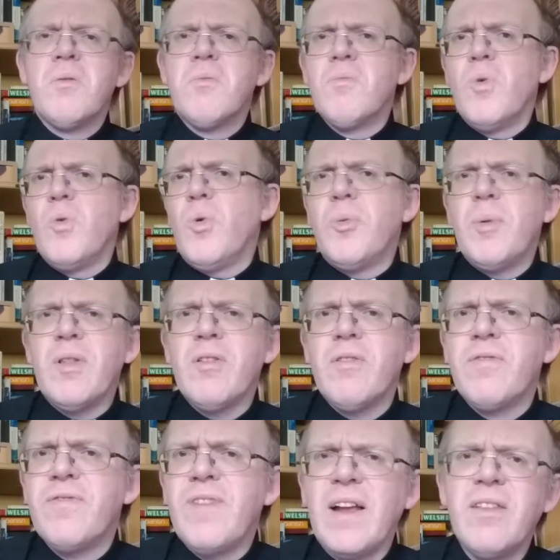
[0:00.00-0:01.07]
But what about the
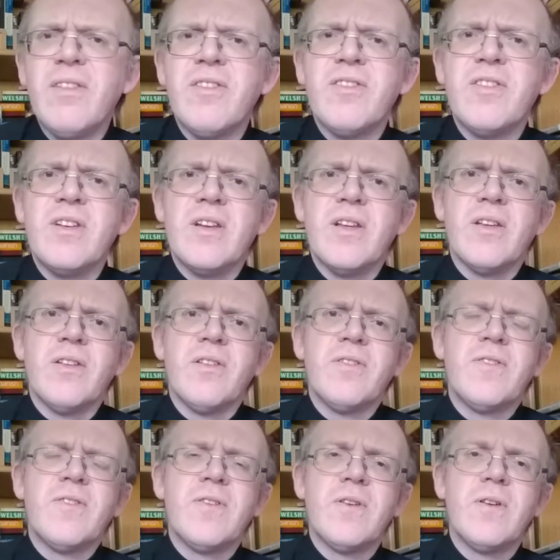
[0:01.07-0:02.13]

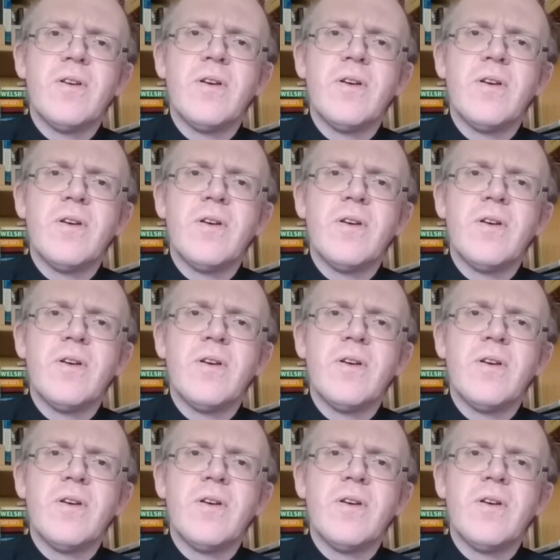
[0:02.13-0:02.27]
fanciness?